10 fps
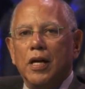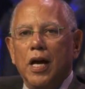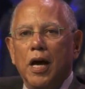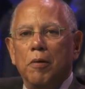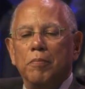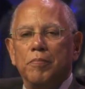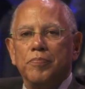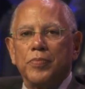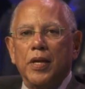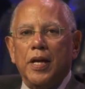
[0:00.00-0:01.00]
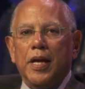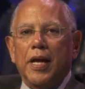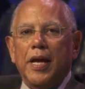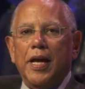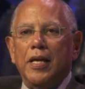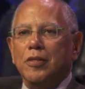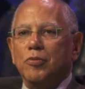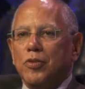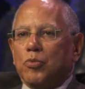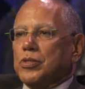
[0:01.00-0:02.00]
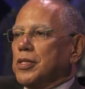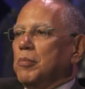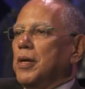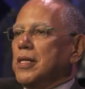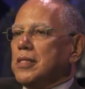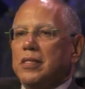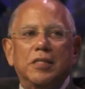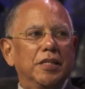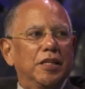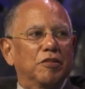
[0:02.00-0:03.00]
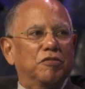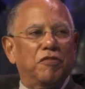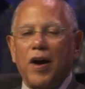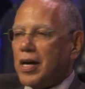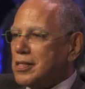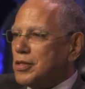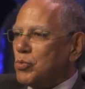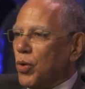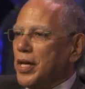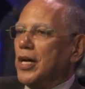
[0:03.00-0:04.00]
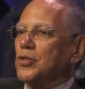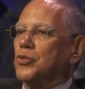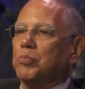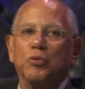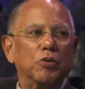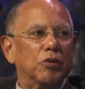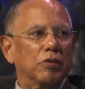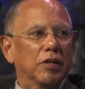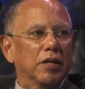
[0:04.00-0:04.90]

Um, and there was the amazing scene of Fox's White House reporter